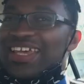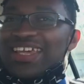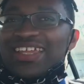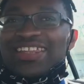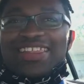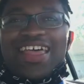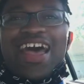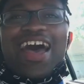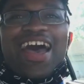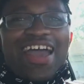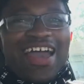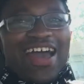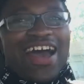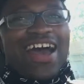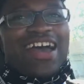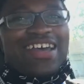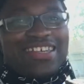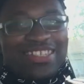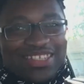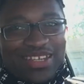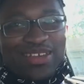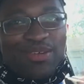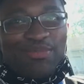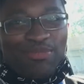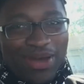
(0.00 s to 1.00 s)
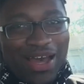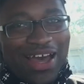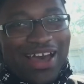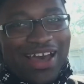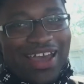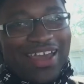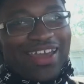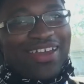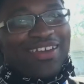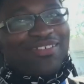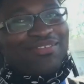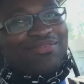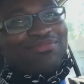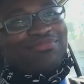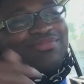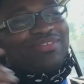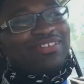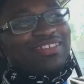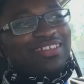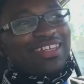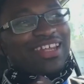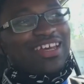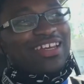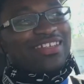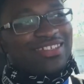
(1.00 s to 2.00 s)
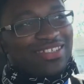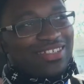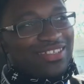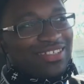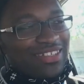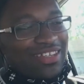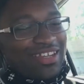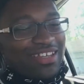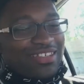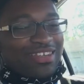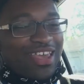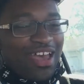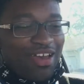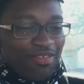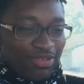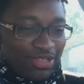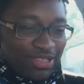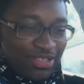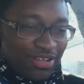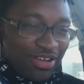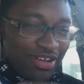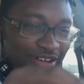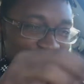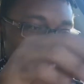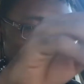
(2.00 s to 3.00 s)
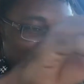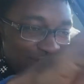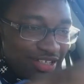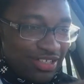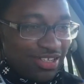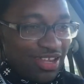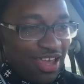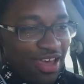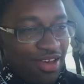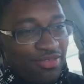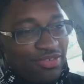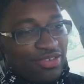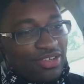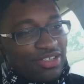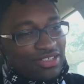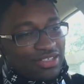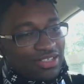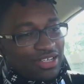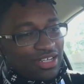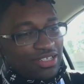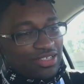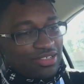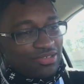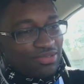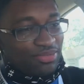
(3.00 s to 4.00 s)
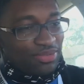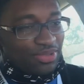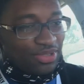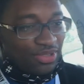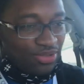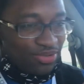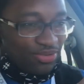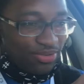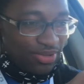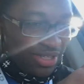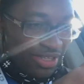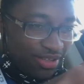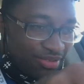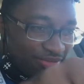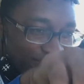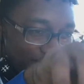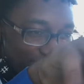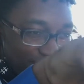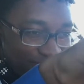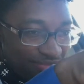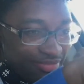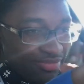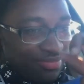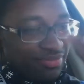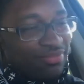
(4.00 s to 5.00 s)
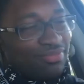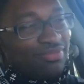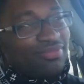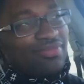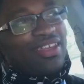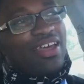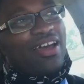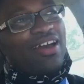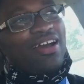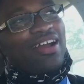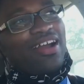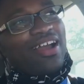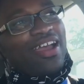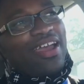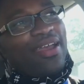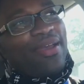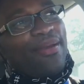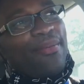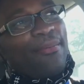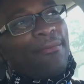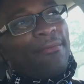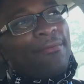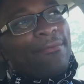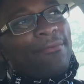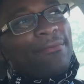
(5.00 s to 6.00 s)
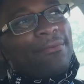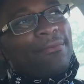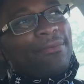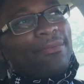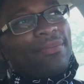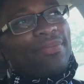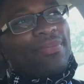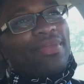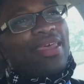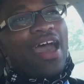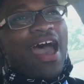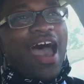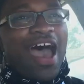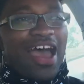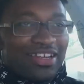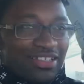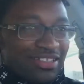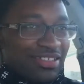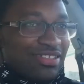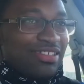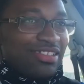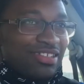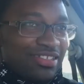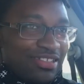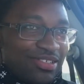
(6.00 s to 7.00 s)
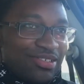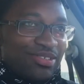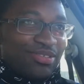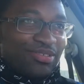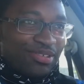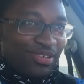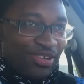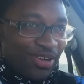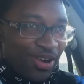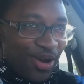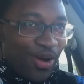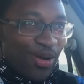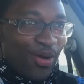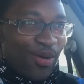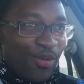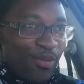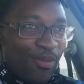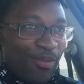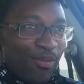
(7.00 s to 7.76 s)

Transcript: Thigh High Senpai. Let's let's have a talk. Let's have a discussion real quick. Alright? I just need you to know.